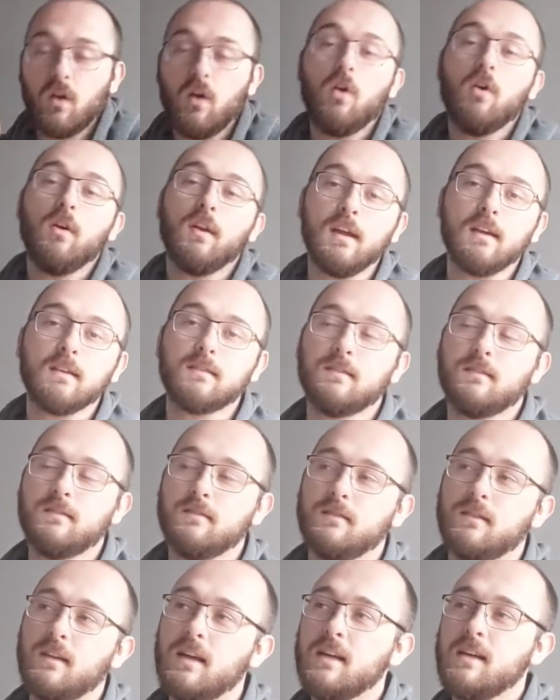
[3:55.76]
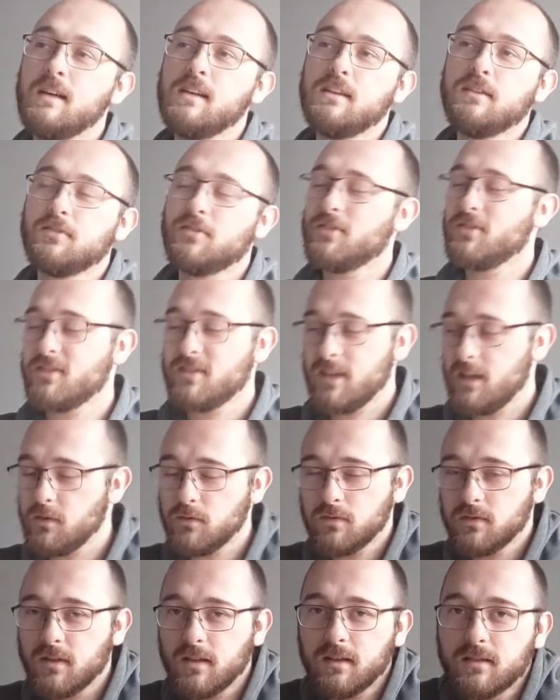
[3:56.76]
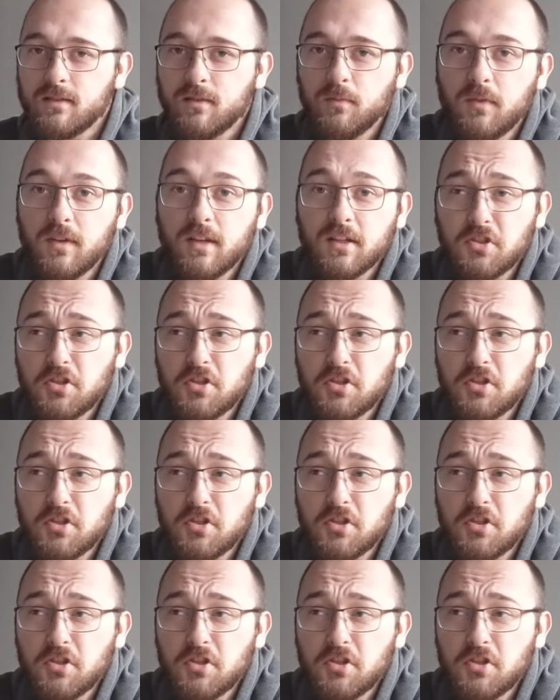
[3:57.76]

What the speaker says: On accident just sounds like something